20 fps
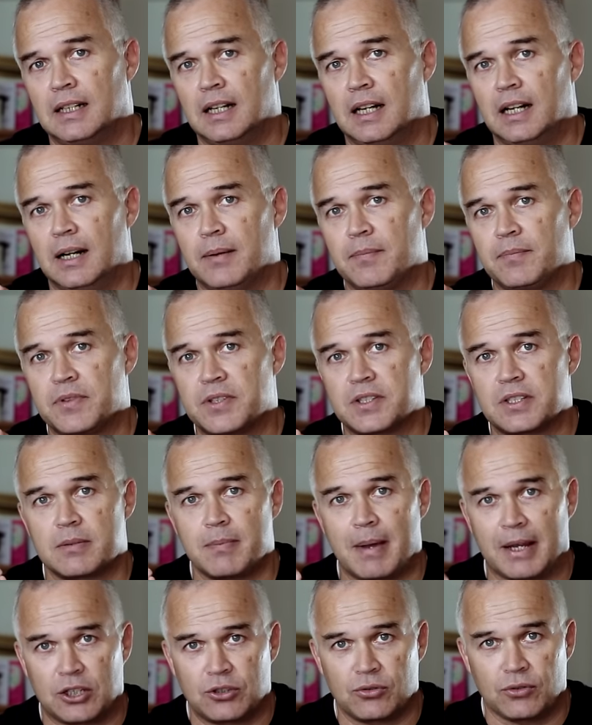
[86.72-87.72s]
um, to
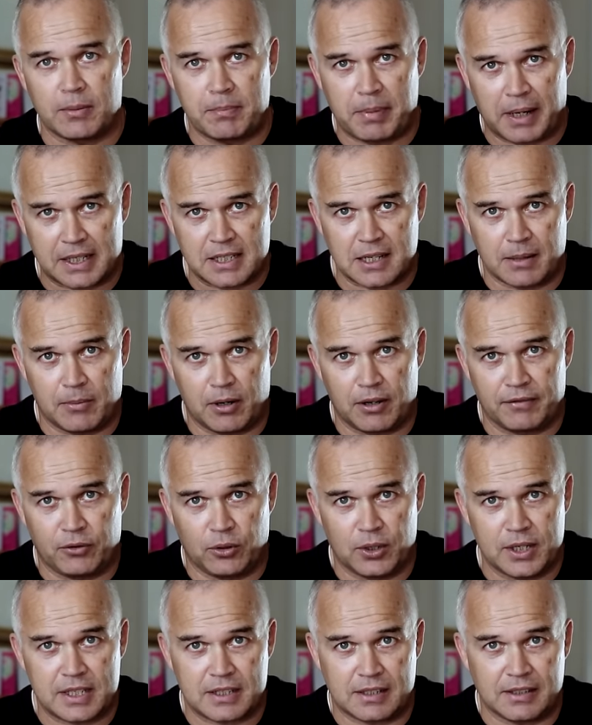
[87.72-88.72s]
make sure it picks up my
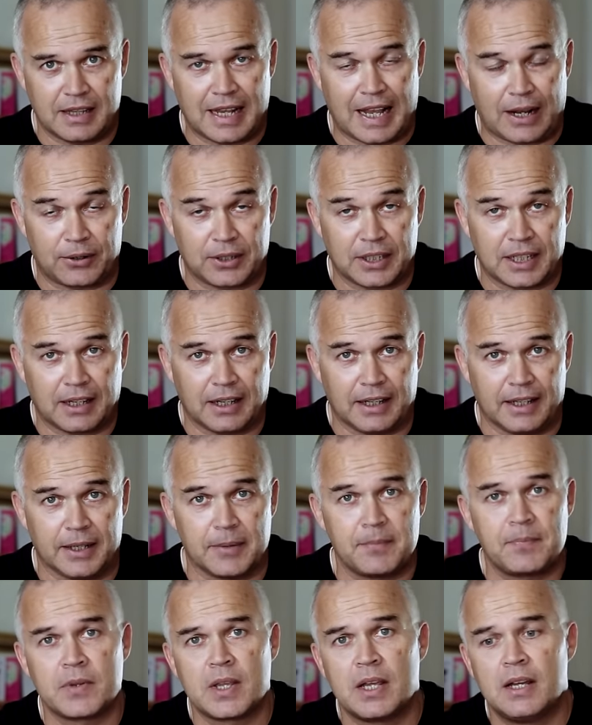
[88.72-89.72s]
voice loud and
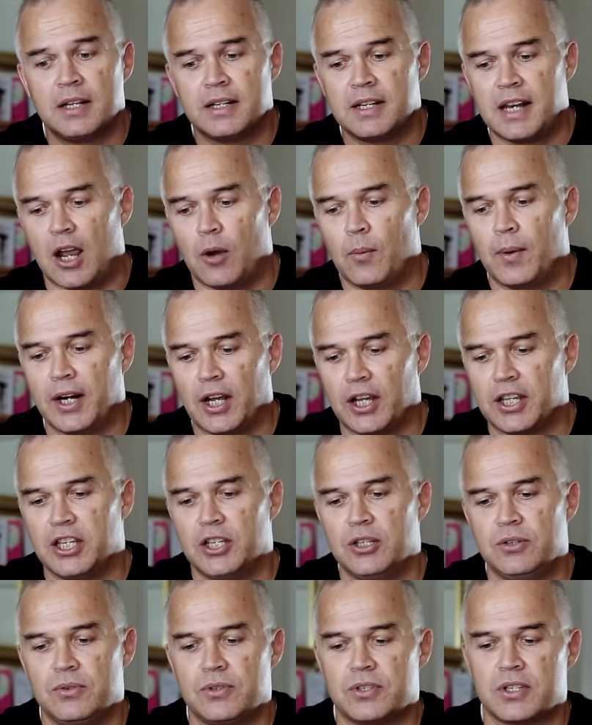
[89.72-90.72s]
clear. Now when I
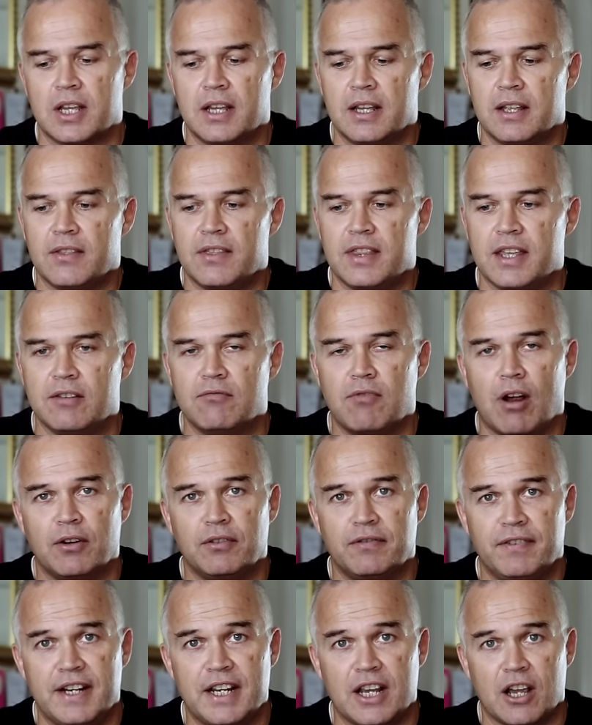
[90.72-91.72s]
use the
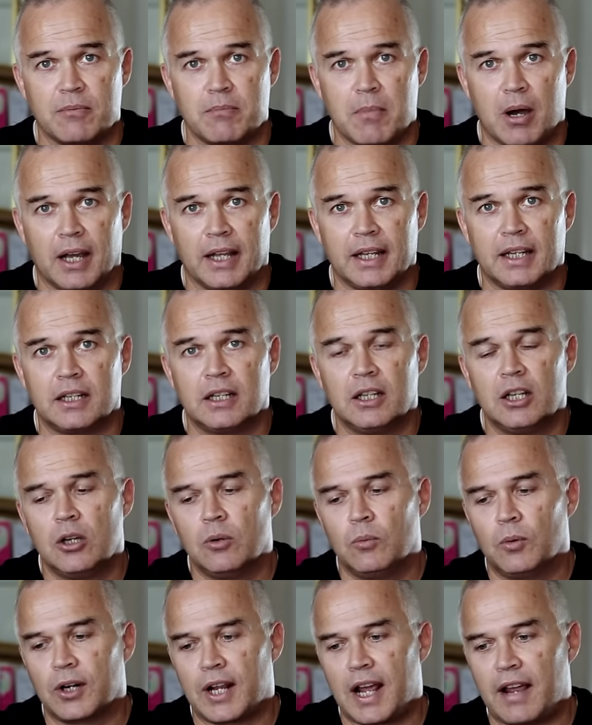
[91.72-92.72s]
Rode video mic,
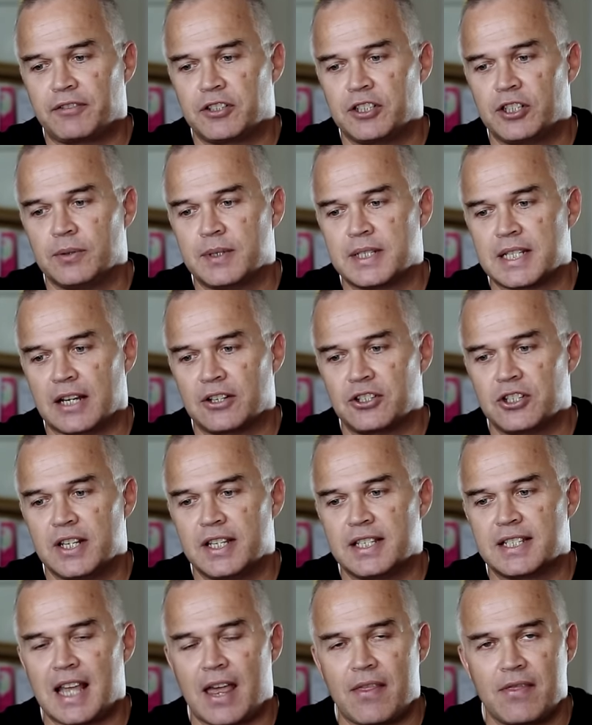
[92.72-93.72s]
what I have to do is actually
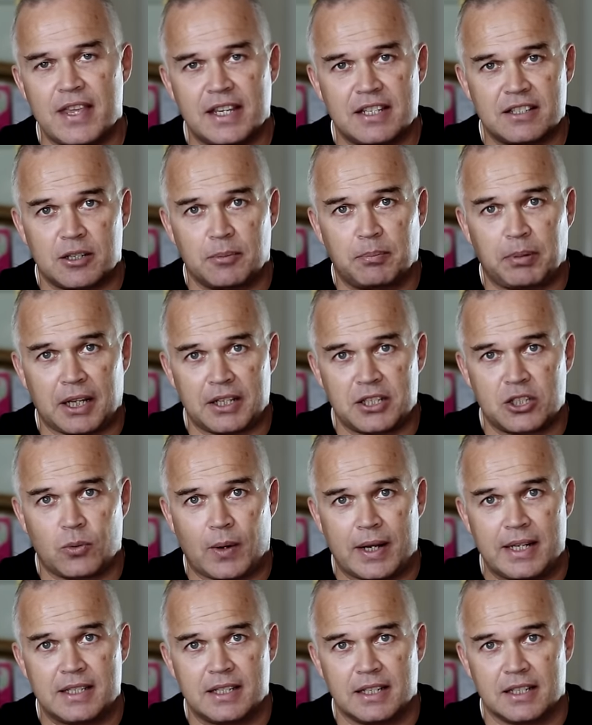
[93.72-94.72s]
set this to plus
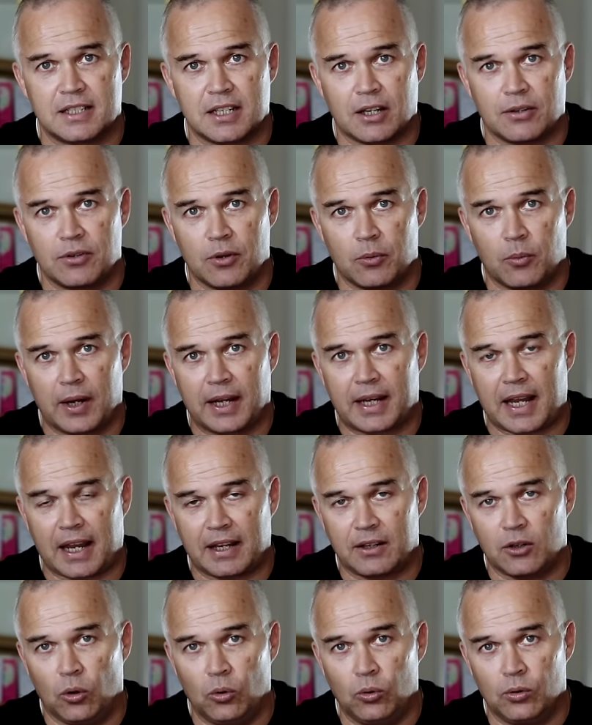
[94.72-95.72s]
20 so that we're
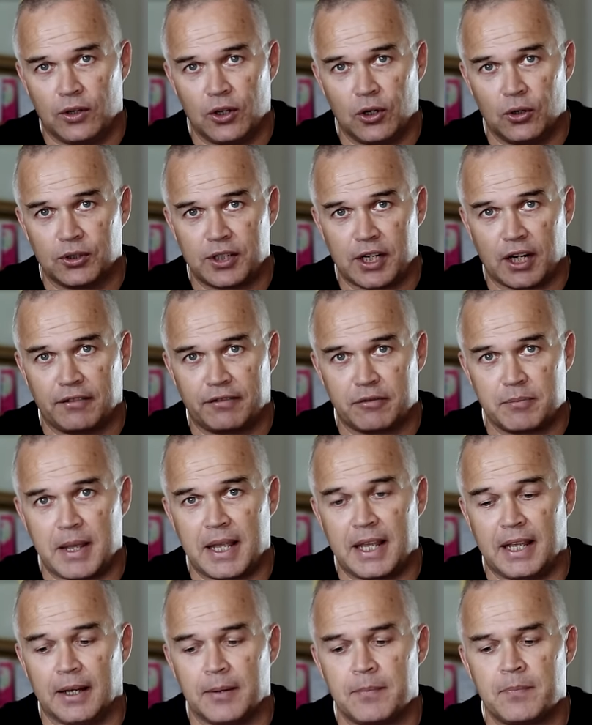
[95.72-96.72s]
getting all the audio from
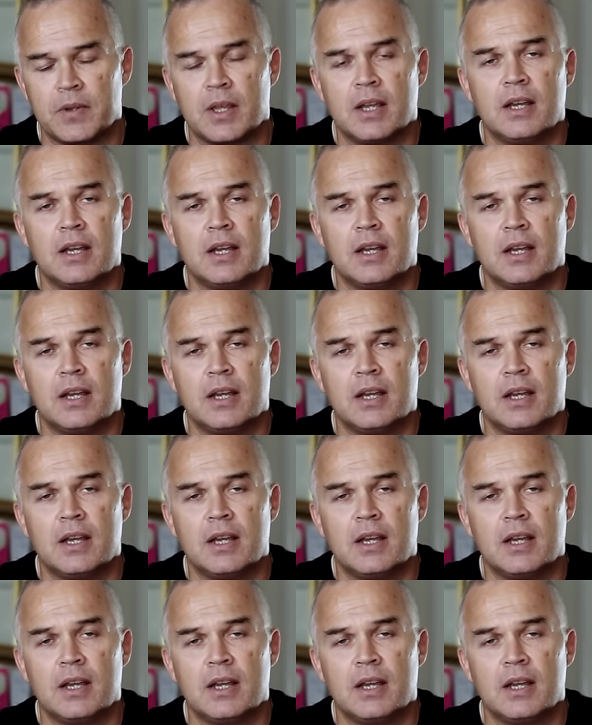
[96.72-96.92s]
here